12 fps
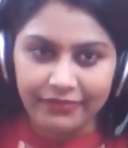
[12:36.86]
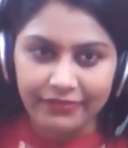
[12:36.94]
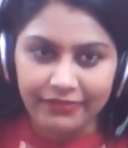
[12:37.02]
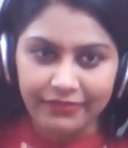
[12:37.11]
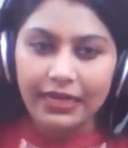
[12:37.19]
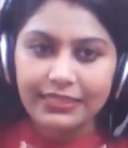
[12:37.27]

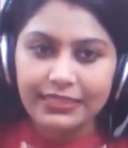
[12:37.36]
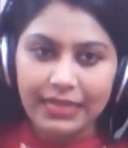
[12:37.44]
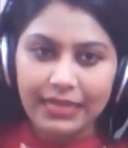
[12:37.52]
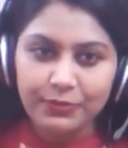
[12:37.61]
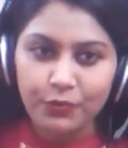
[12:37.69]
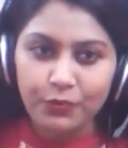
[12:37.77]
I had
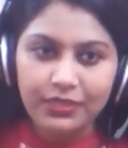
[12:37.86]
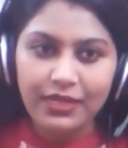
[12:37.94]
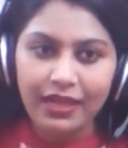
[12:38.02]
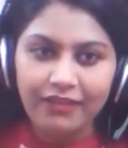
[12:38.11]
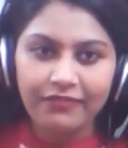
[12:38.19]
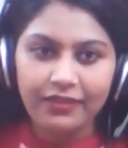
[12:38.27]
climbed more than
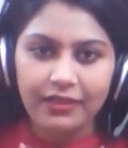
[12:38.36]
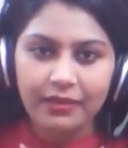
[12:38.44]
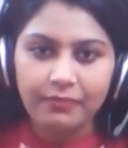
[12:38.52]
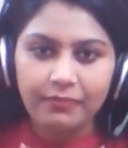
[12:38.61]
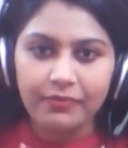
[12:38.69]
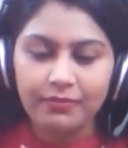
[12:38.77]
halfway
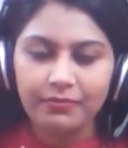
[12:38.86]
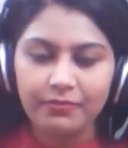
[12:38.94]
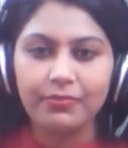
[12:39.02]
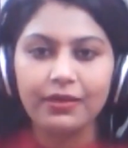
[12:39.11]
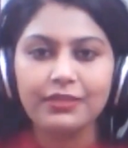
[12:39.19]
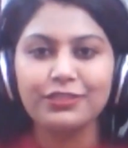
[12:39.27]
up,
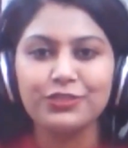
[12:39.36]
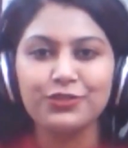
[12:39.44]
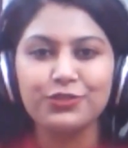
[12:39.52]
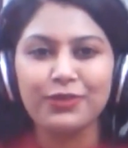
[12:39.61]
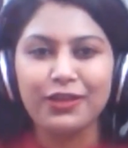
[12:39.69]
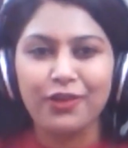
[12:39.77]
but due
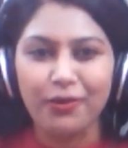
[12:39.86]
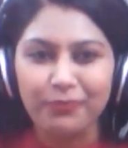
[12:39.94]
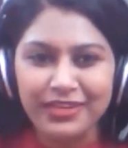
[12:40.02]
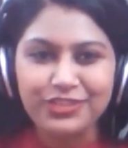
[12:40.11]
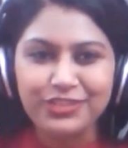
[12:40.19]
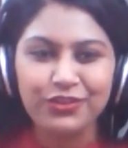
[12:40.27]
to a
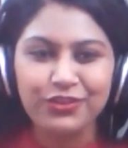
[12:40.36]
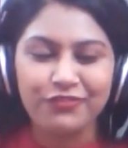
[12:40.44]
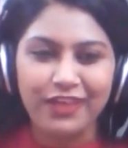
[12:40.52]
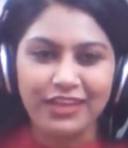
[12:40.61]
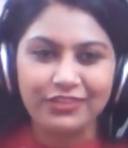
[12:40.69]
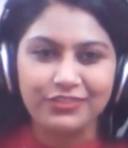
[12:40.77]
combination of
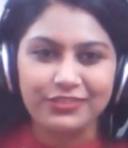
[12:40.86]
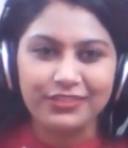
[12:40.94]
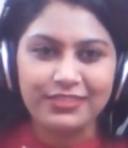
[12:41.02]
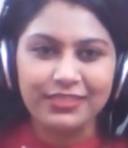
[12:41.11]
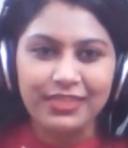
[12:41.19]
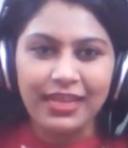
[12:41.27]

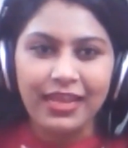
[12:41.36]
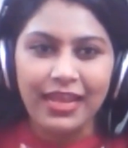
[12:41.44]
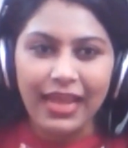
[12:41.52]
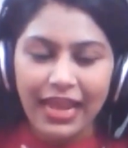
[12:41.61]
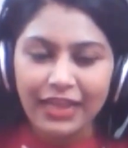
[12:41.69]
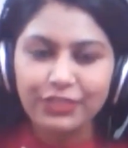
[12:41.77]
factors,
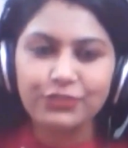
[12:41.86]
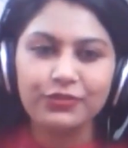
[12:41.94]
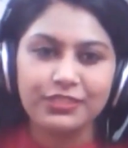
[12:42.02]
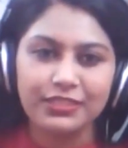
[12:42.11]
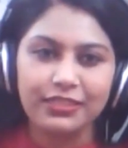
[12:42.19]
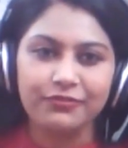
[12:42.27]
had to
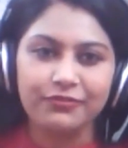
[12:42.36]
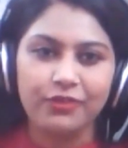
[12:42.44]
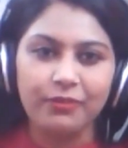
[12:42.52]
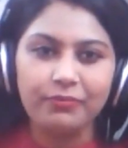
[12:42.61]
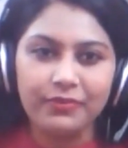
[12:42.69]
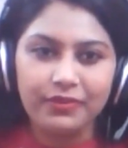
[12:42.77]
return
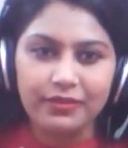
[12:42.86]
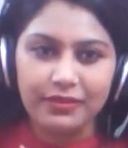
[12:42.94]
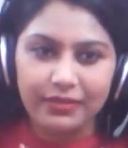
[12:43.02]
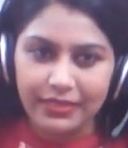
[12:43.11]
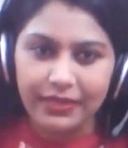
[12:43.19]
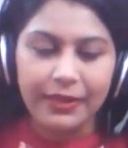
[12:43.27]
from
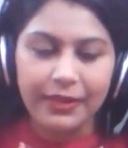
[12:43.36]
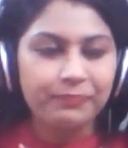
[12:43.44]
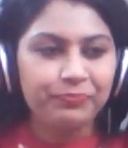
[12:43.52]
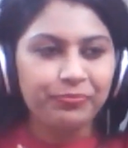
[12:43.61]
there.